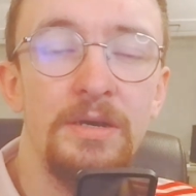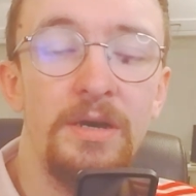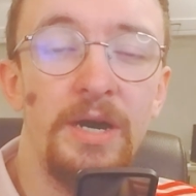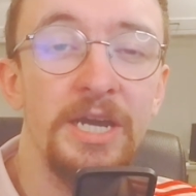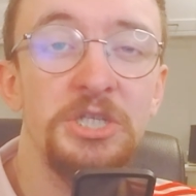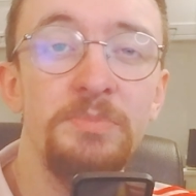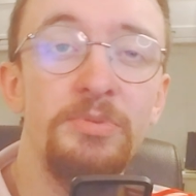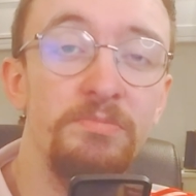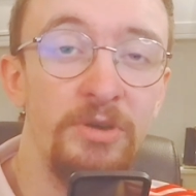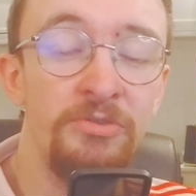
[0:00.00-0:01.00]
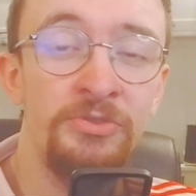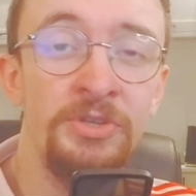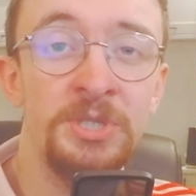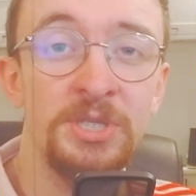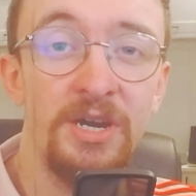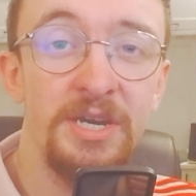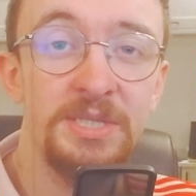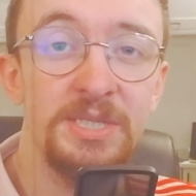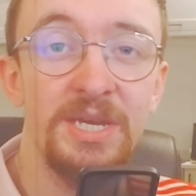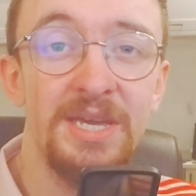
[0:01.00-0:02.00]
I actually put both of these
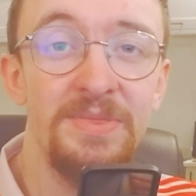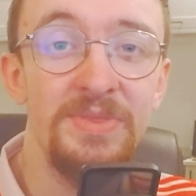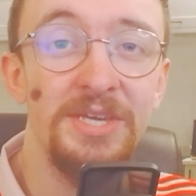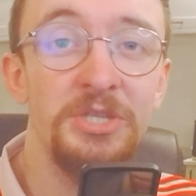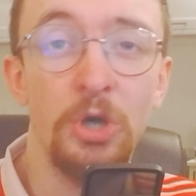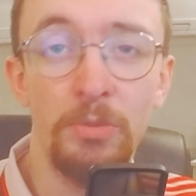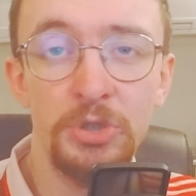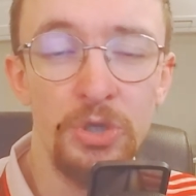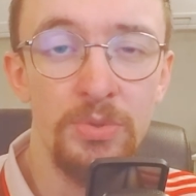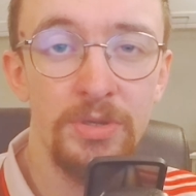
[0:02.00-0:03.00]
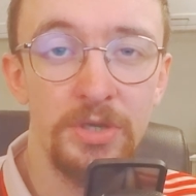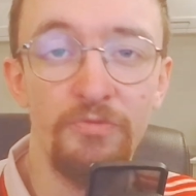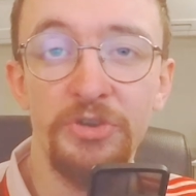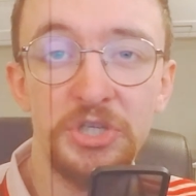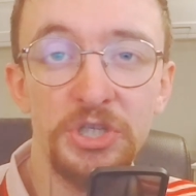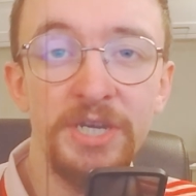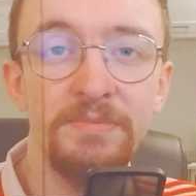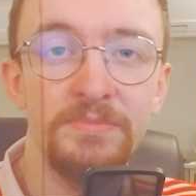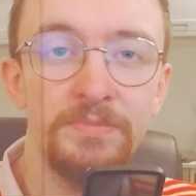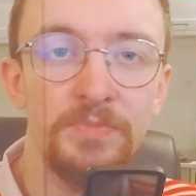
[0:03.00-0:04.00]
sides in the top 2 originally,
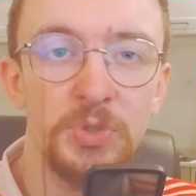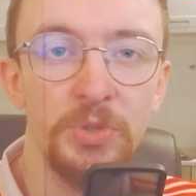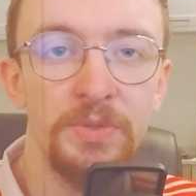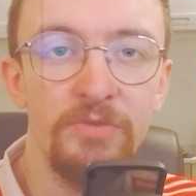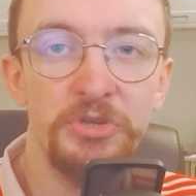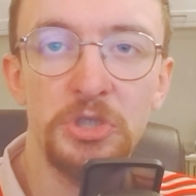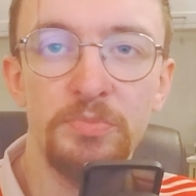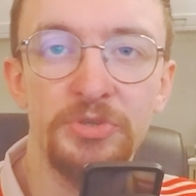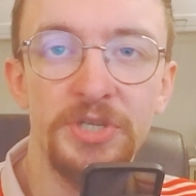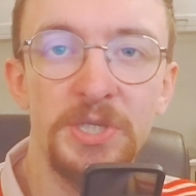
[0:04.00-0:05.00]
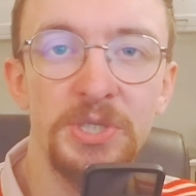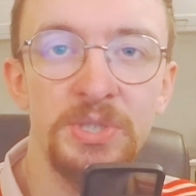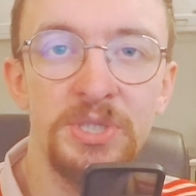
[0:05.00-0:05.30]
during the original predictions,